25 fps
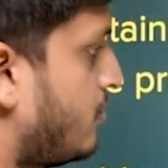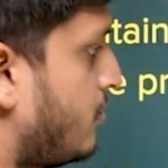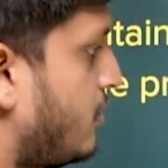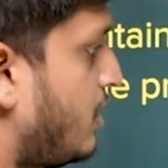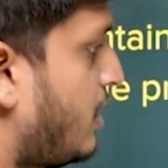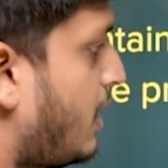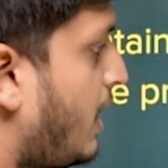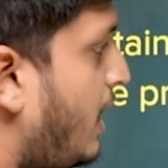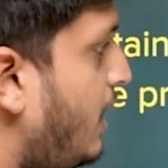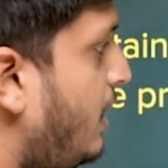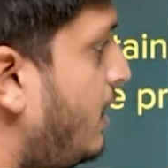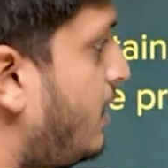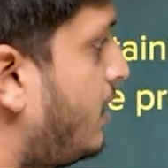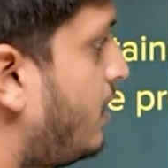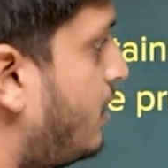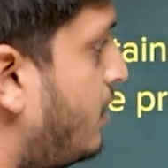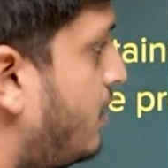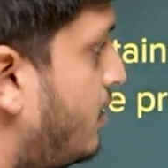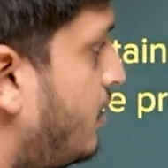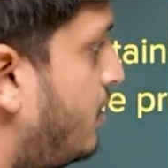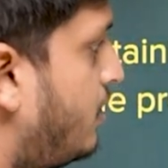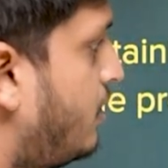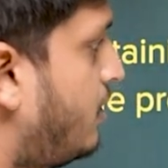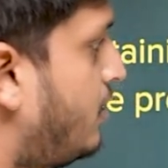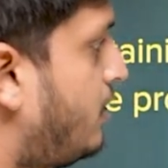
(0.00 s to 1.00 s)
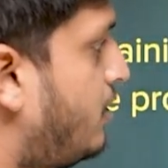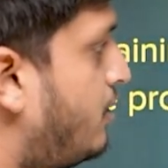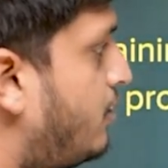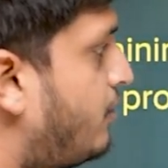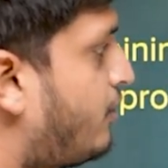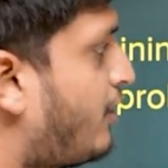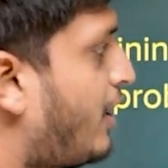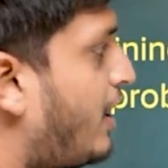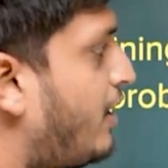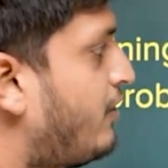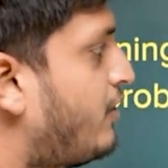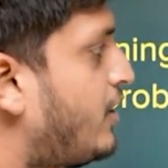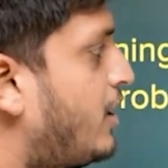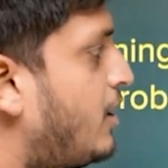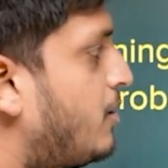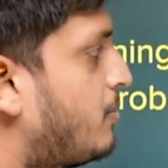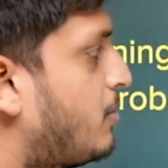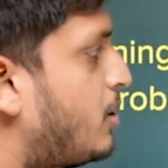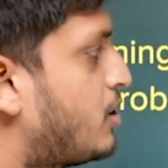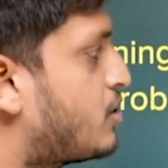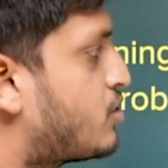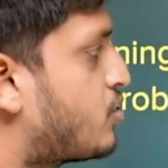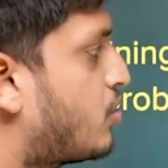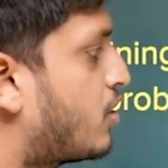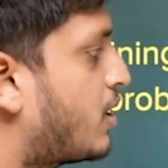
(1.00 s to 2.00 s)
Right? 5 green
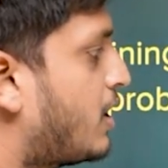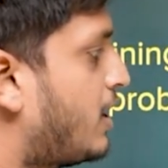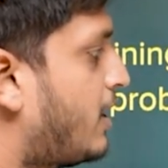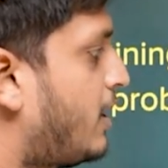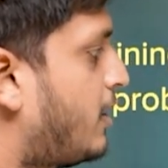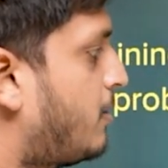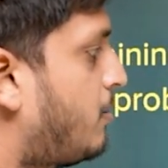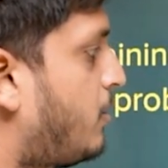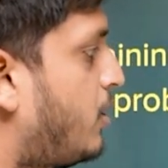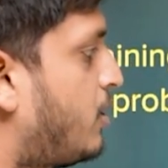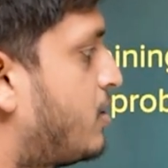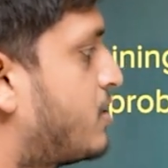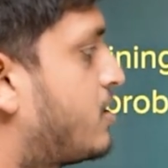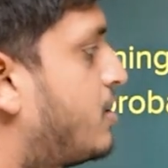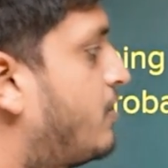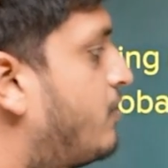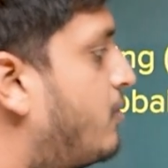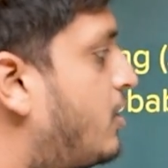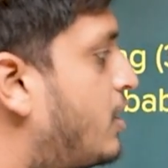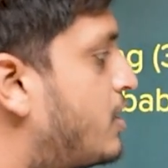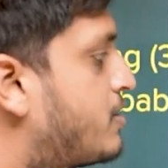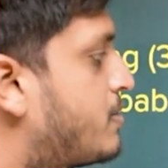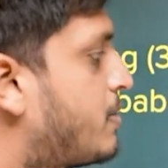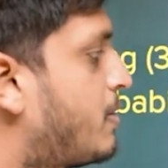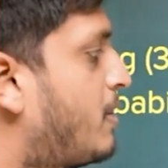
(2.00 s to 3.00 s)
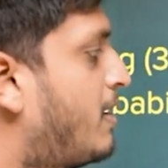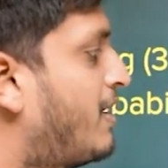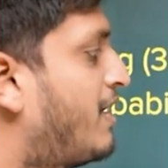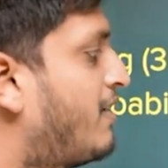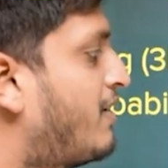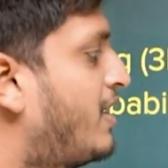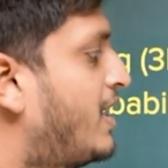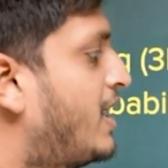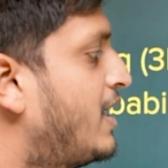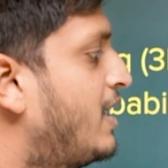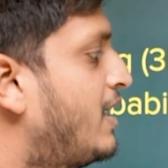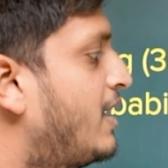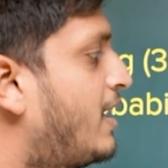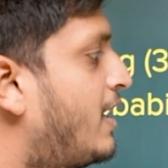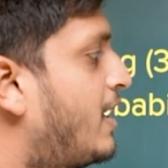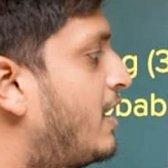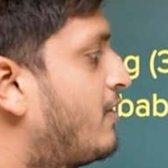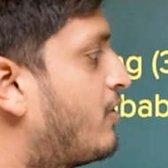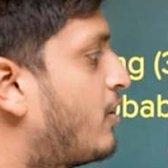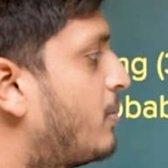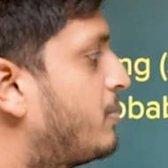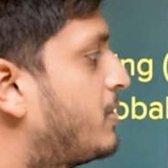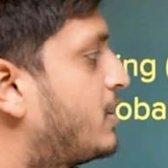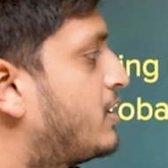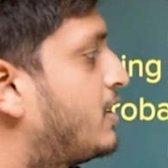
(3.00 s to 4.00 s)
balls, total 8 balls. What is the probability of getting a red
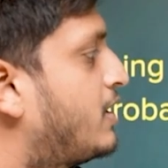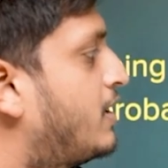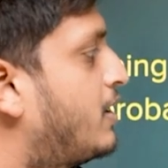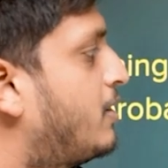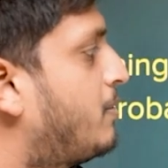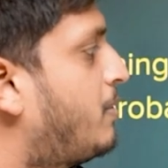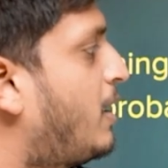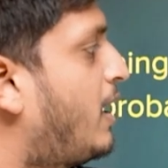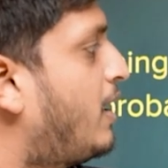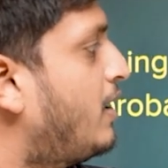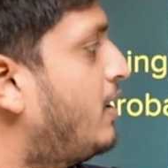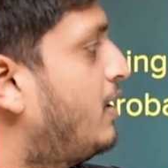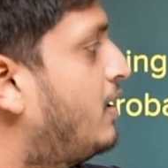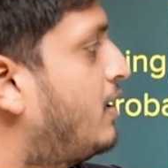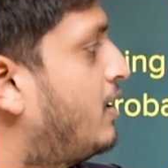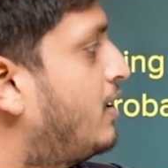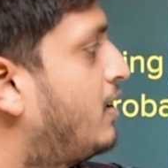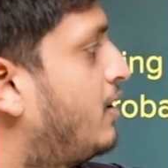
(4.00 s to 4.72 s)
from the third bag?